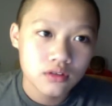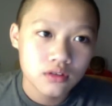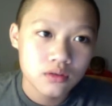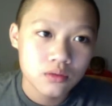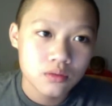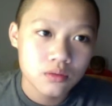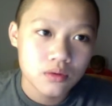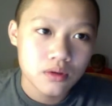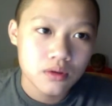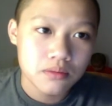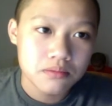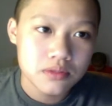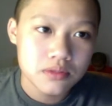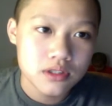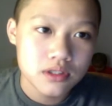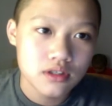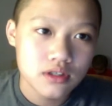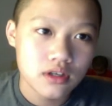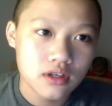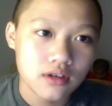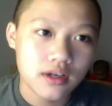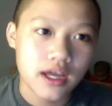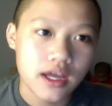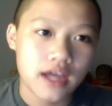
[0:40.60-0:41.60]
Whoops,
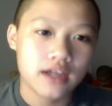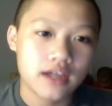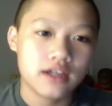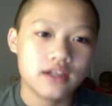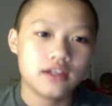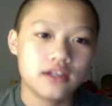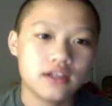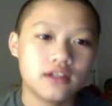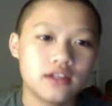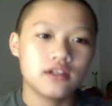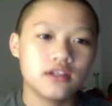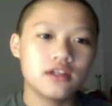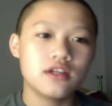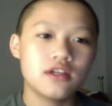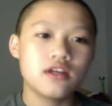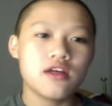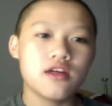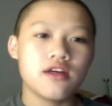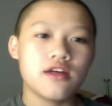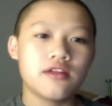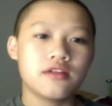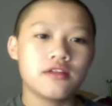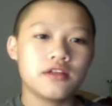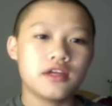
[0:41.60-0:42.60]
okay.
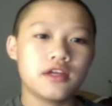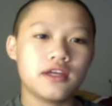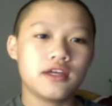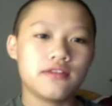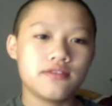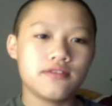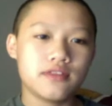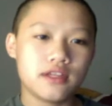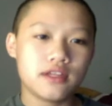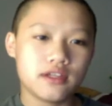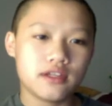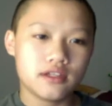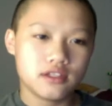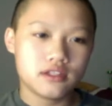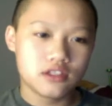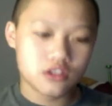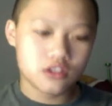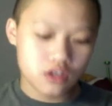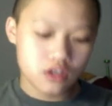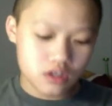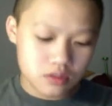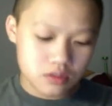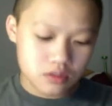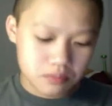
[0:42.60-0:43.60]
In the
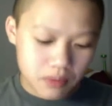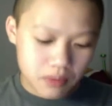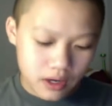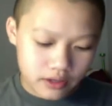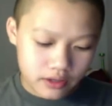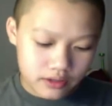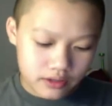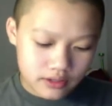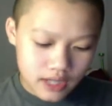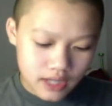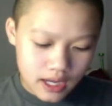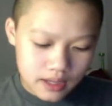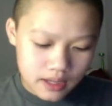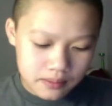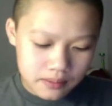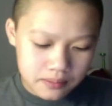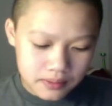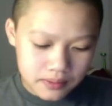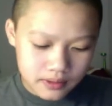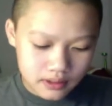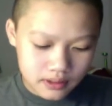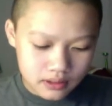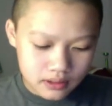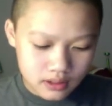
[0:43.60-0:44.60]
search bar, you type
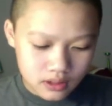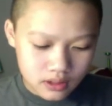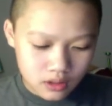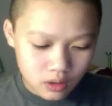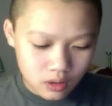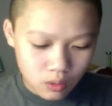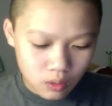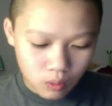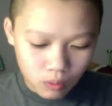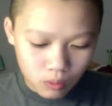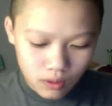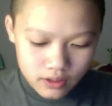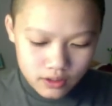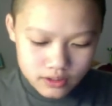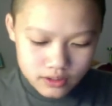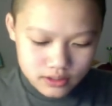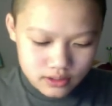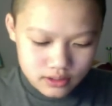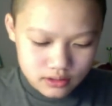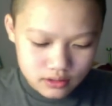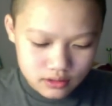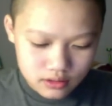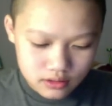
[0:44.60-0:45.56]
in quartz